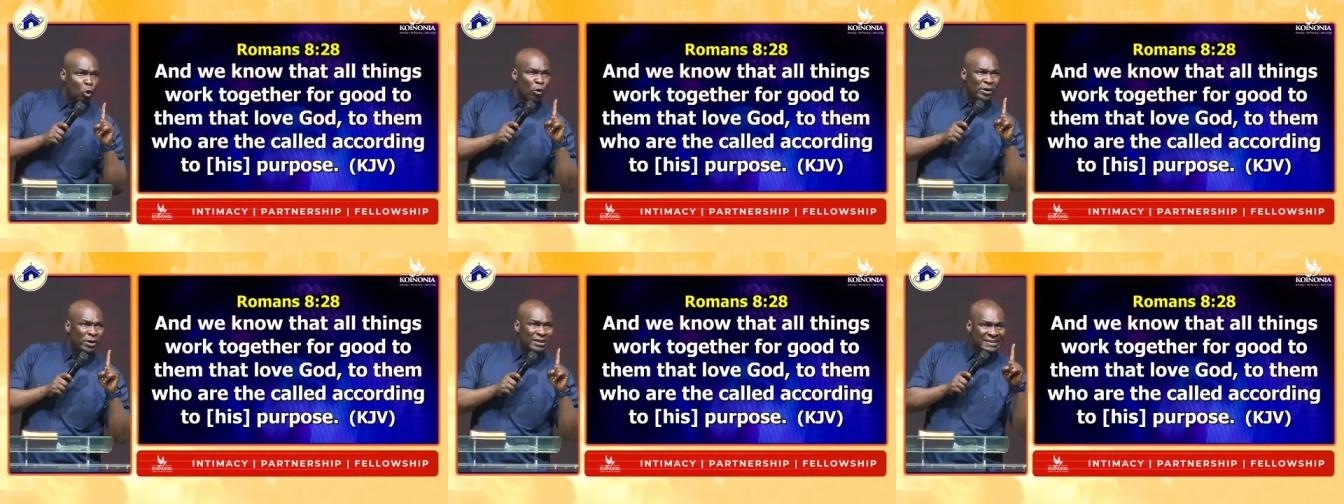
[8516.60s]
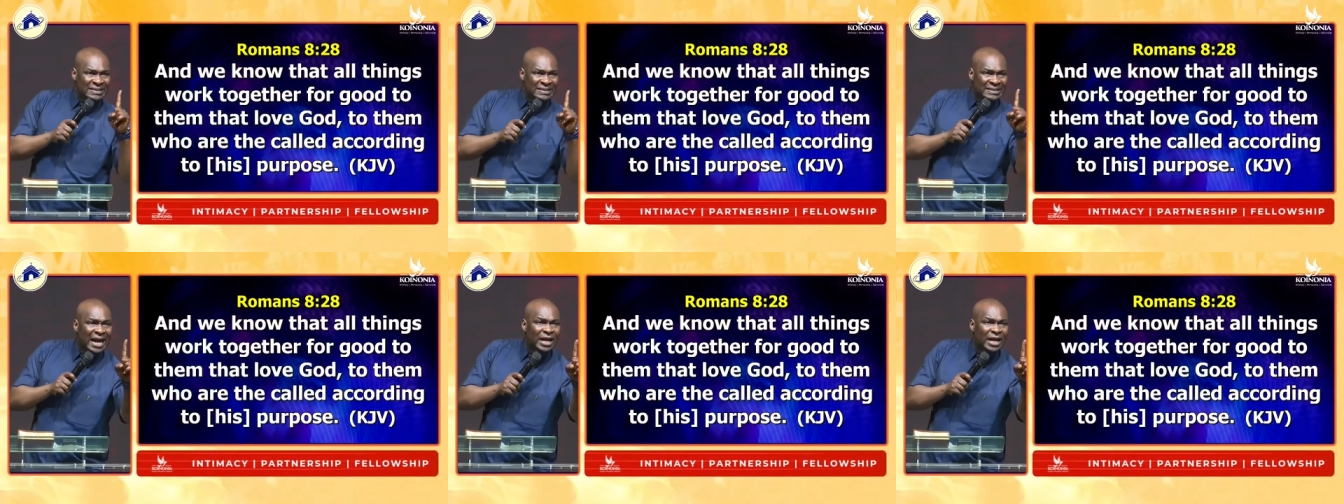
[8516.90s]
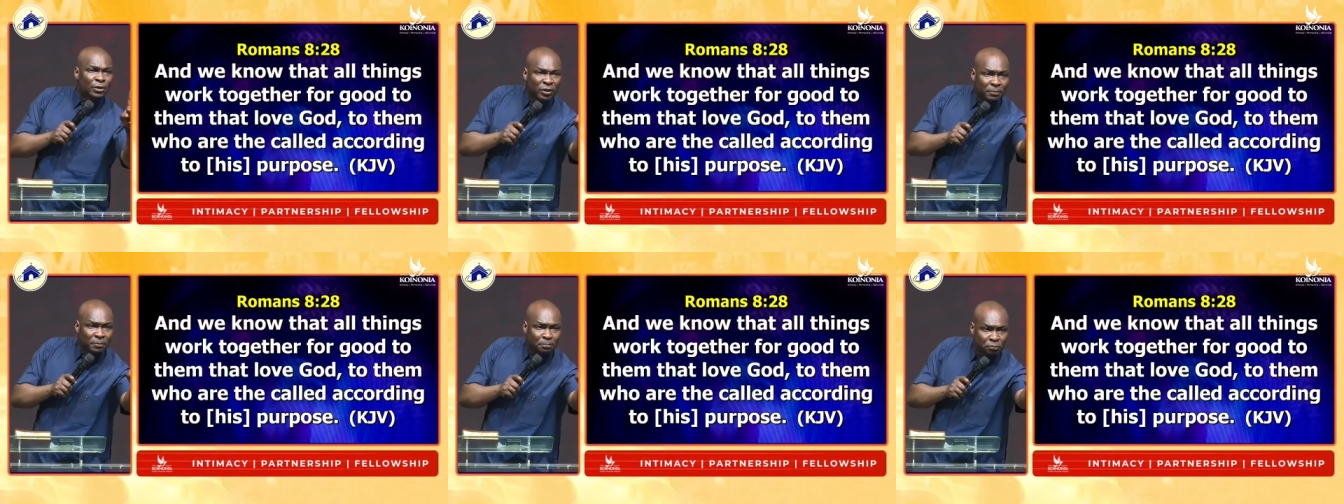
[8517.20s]

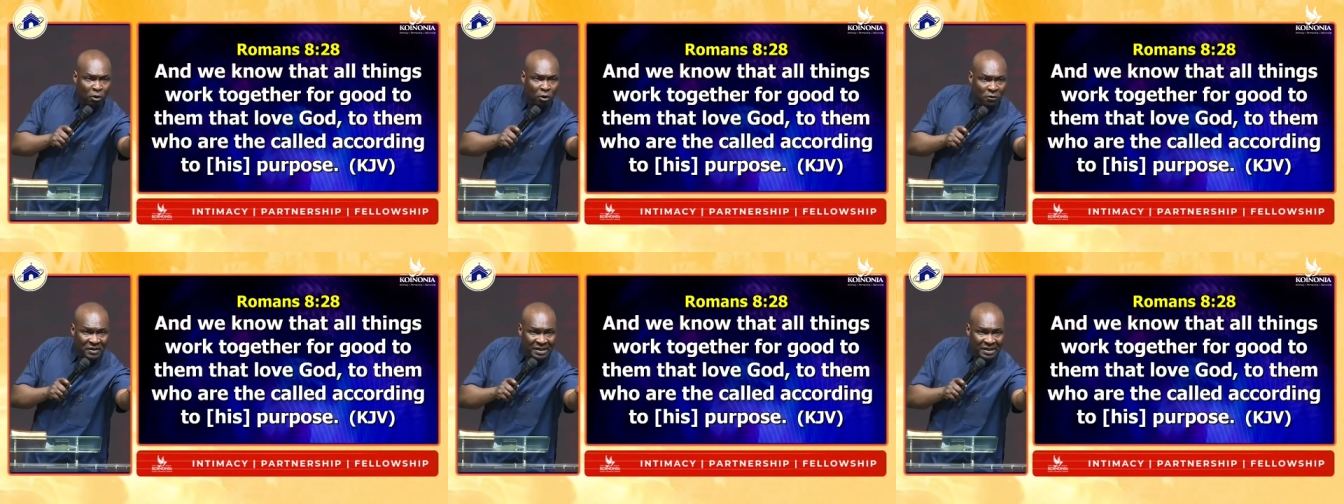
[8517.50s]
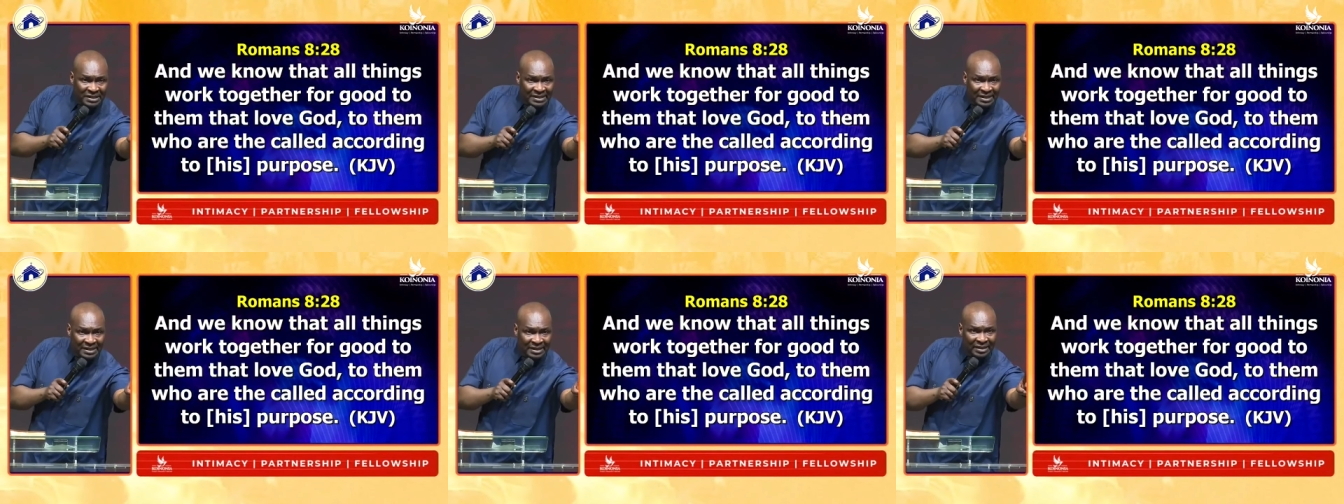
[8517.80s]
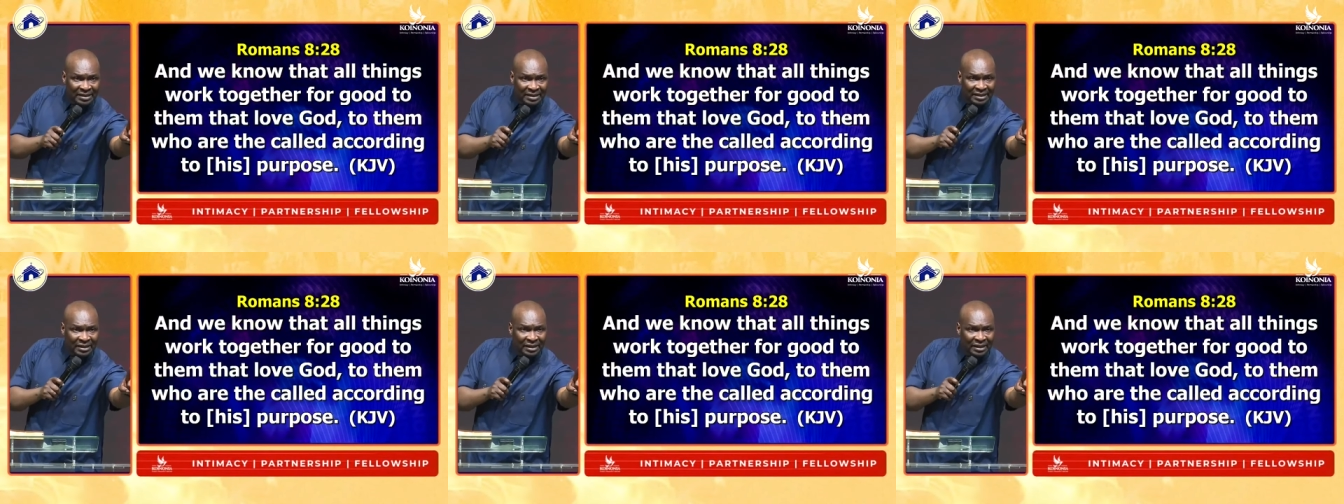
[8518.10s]
coincide with
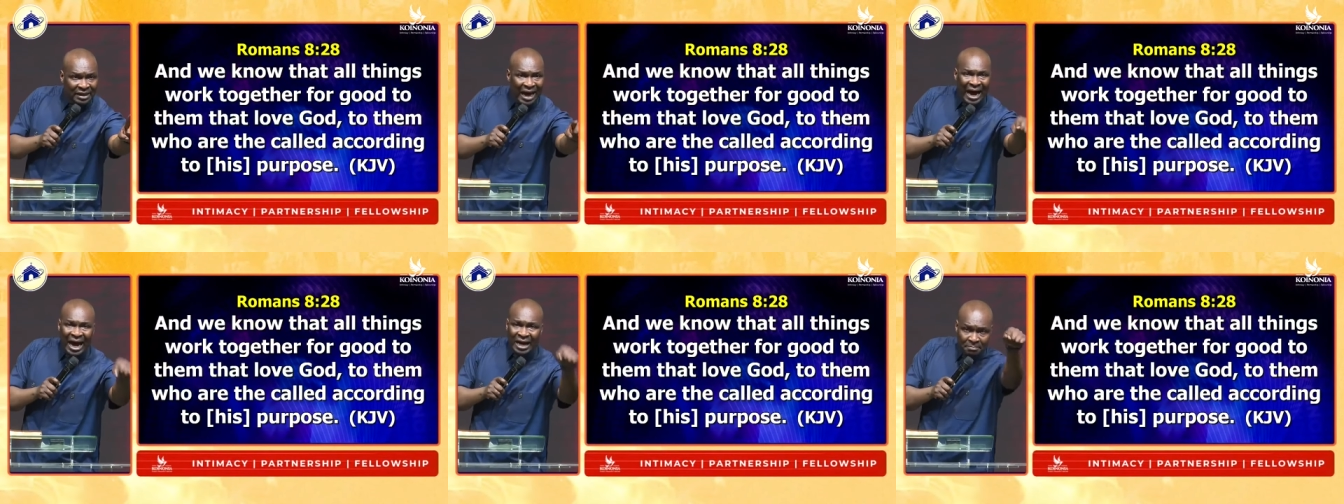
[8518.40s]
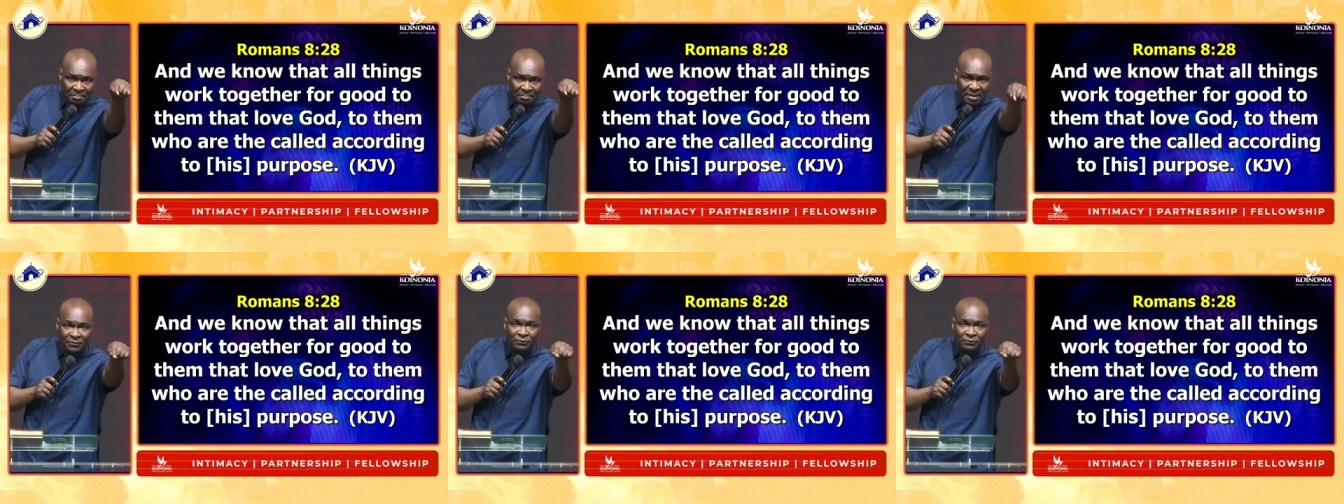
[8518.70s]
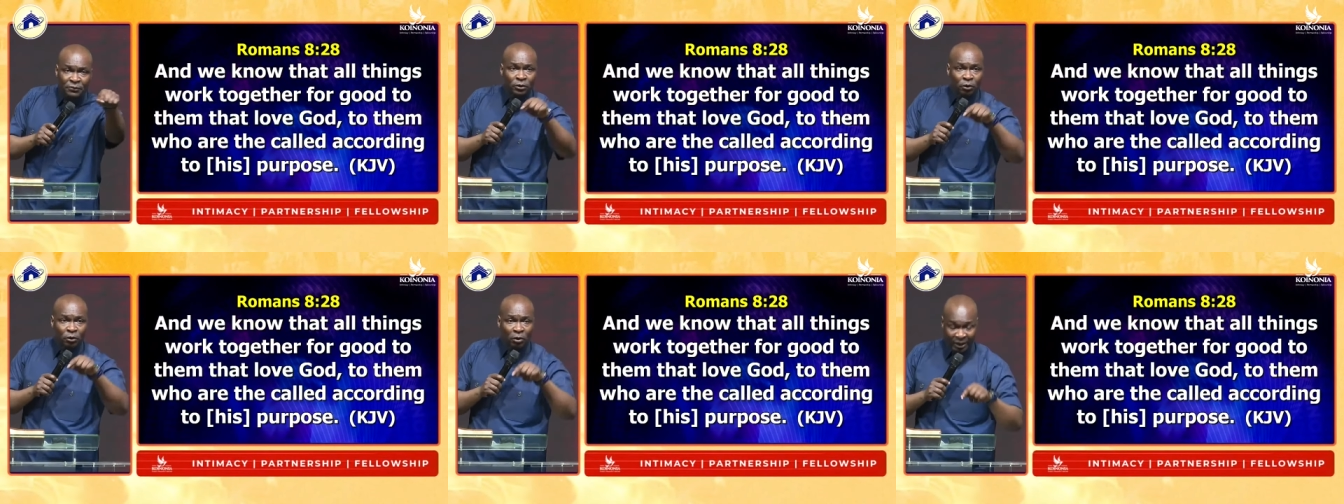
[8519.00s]
prophecy and make
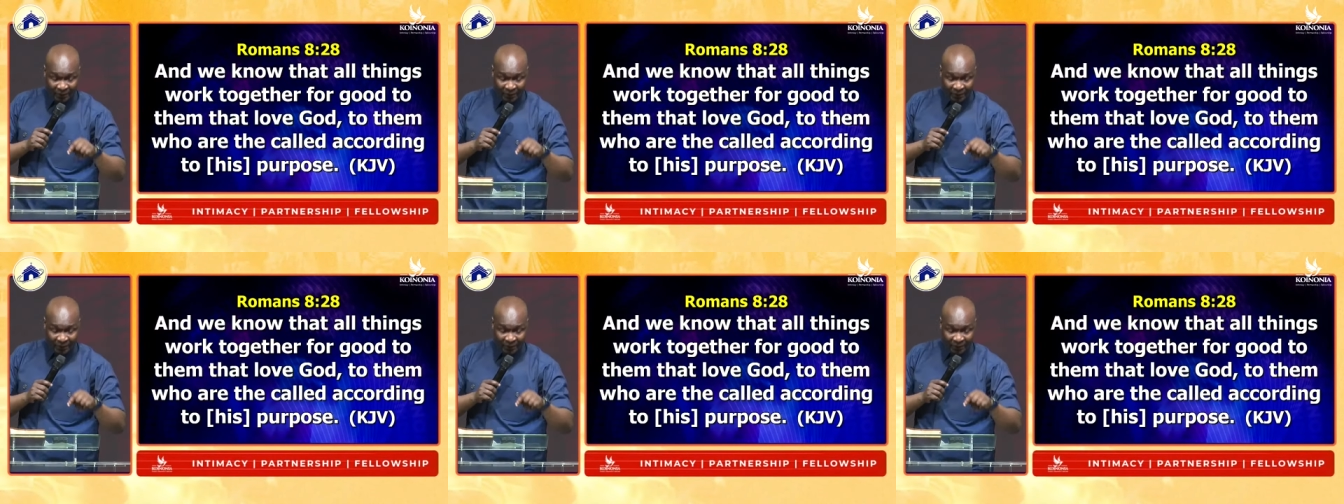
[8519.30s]
for your